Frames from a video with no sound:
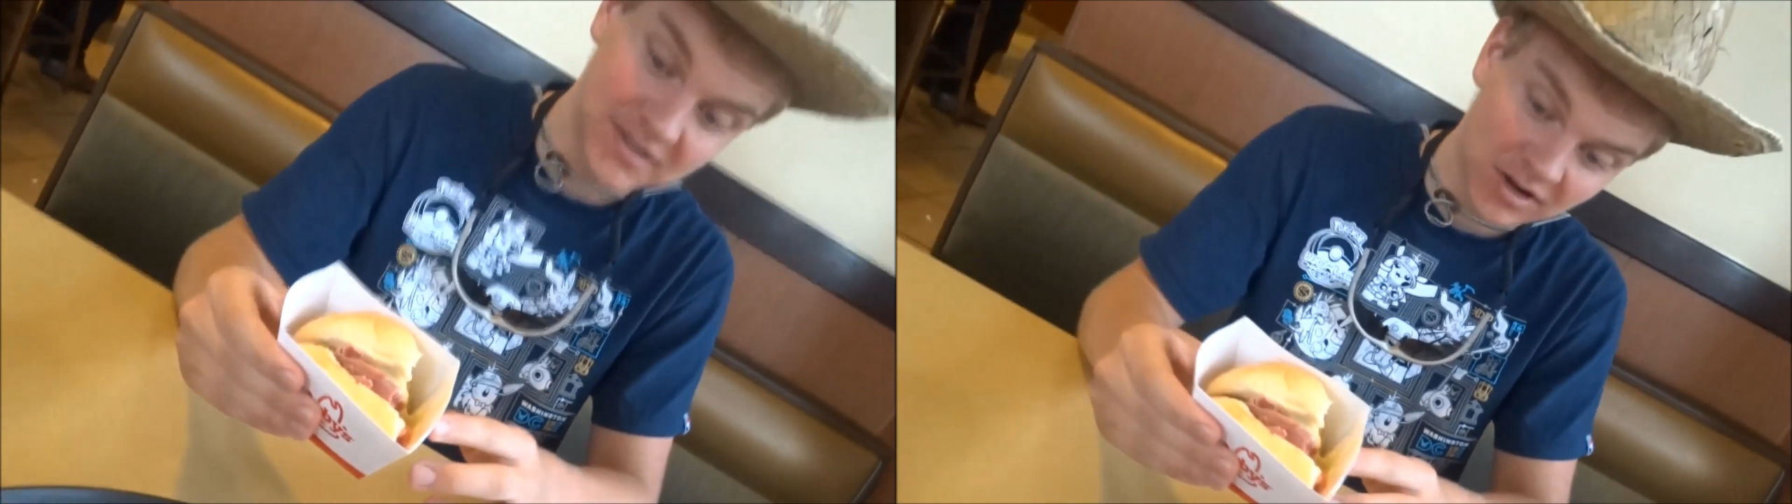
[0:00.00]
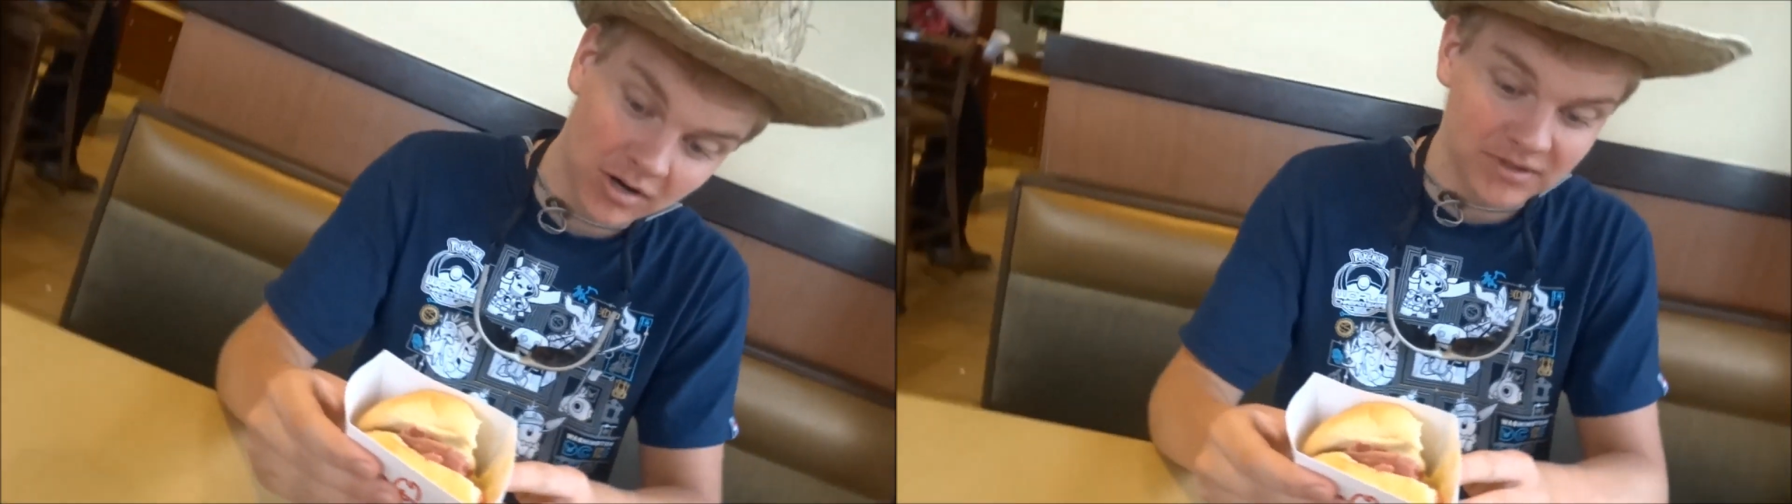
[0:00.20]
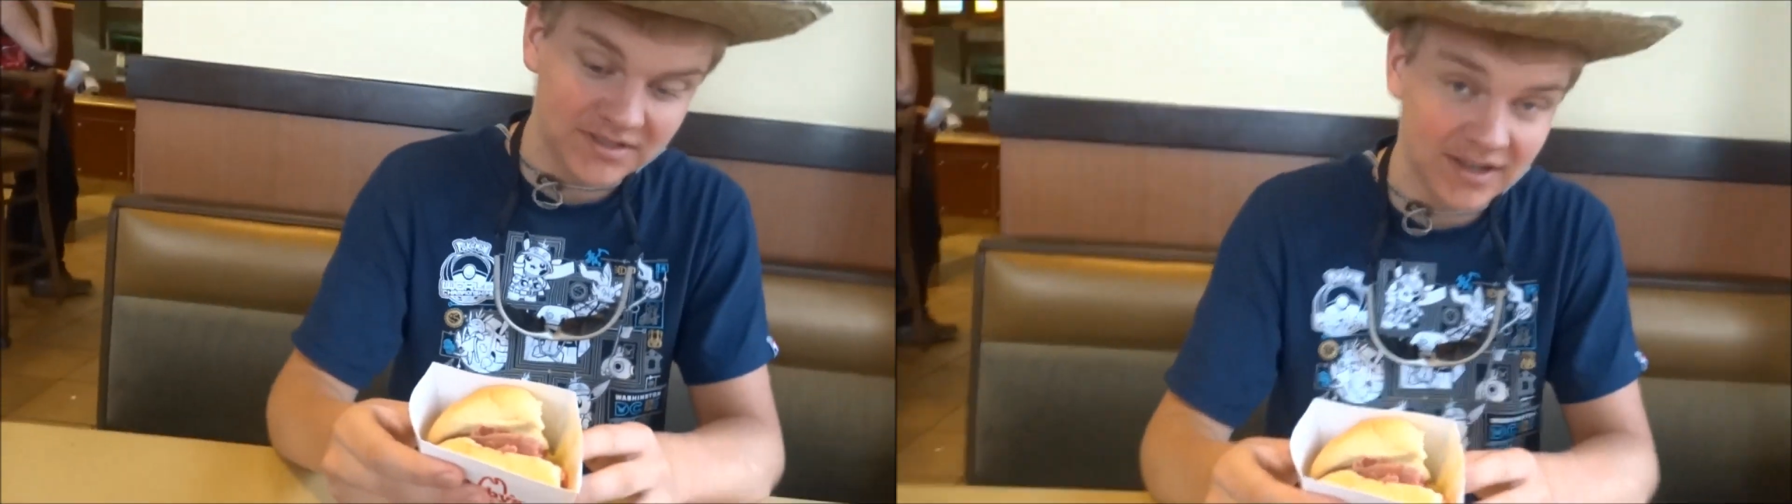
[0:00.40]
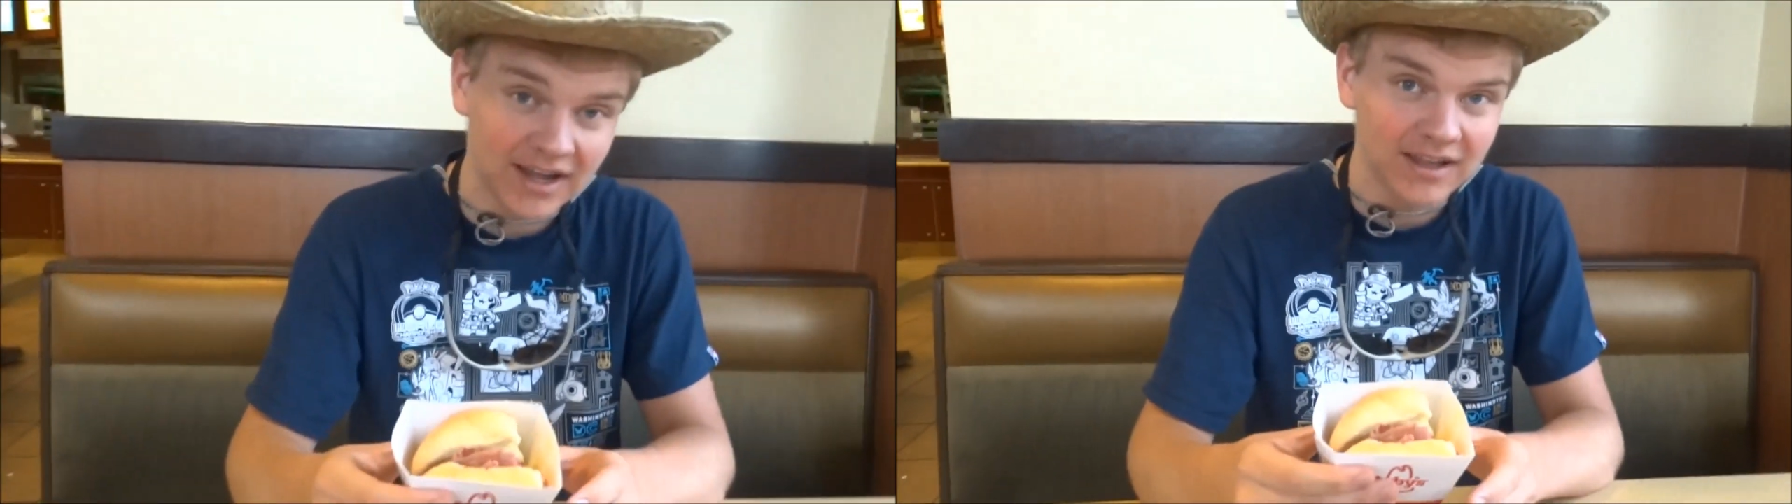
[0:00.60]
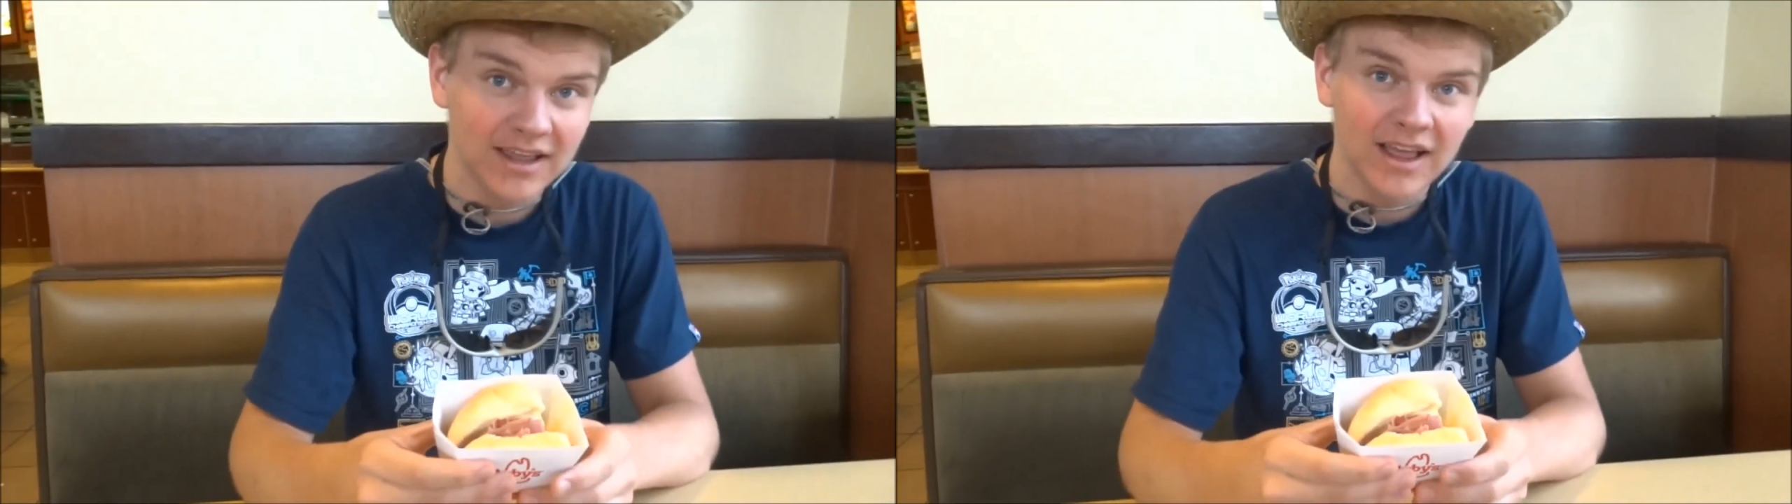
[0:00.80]
to this Arby's
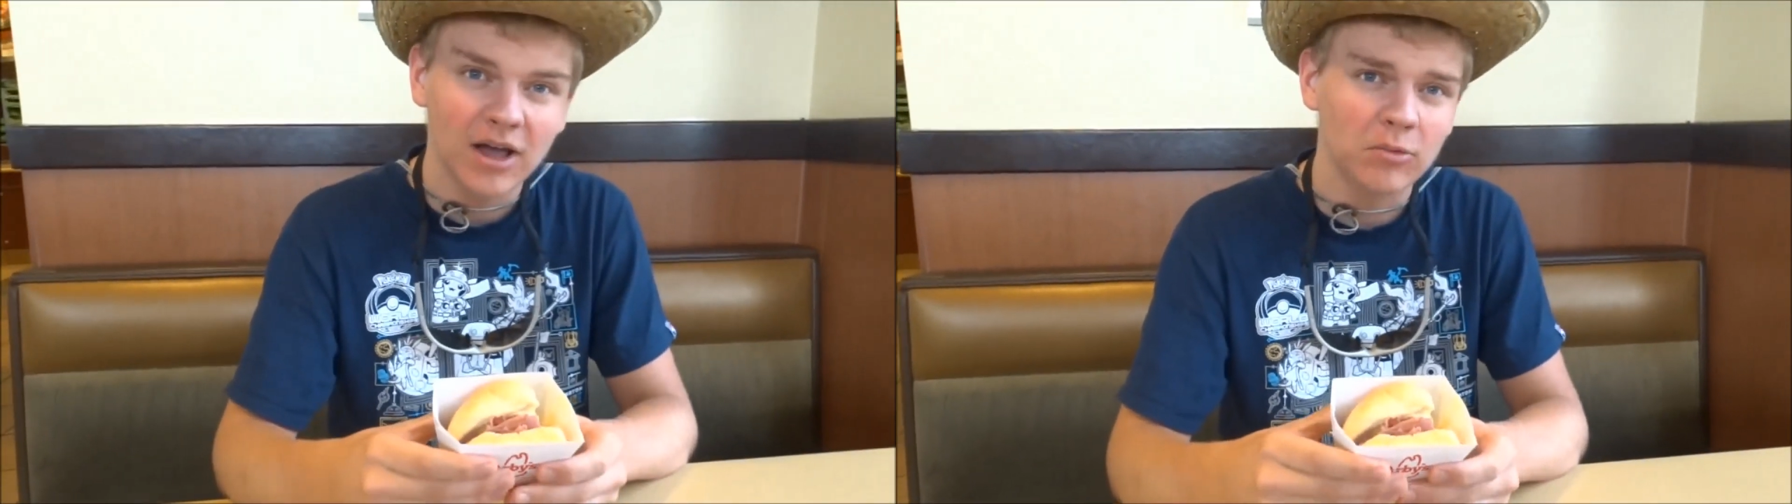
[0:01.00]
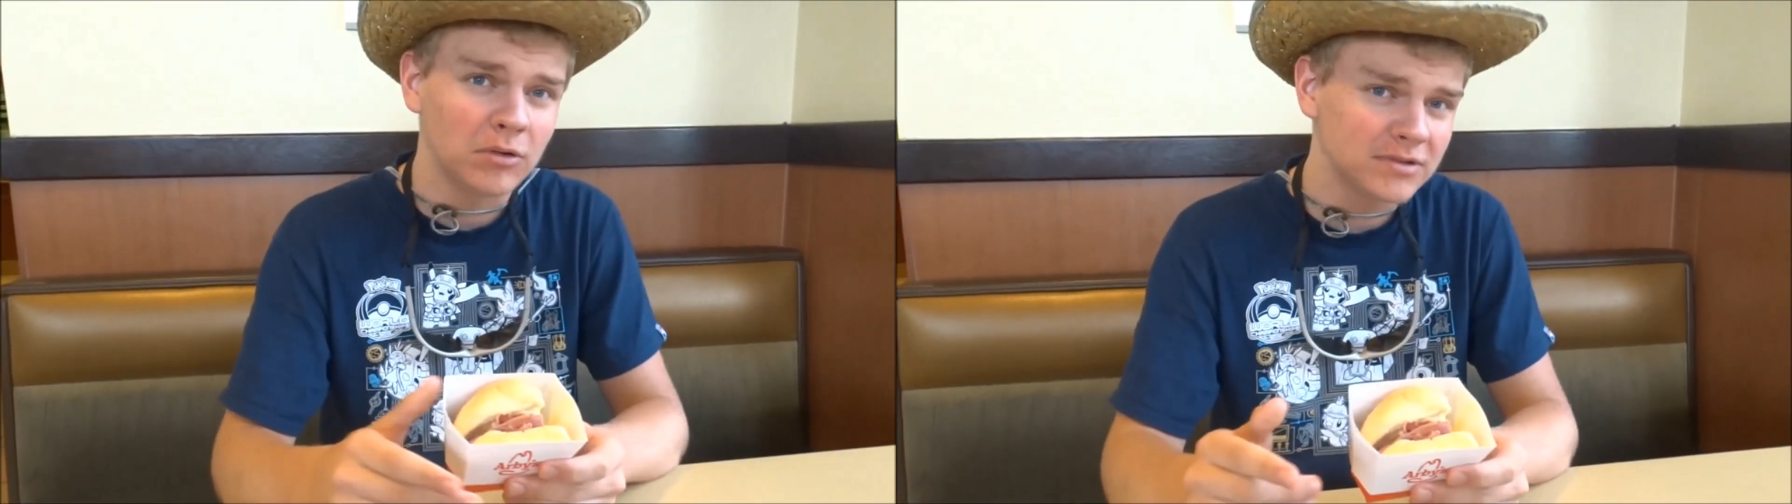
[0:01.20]
today. When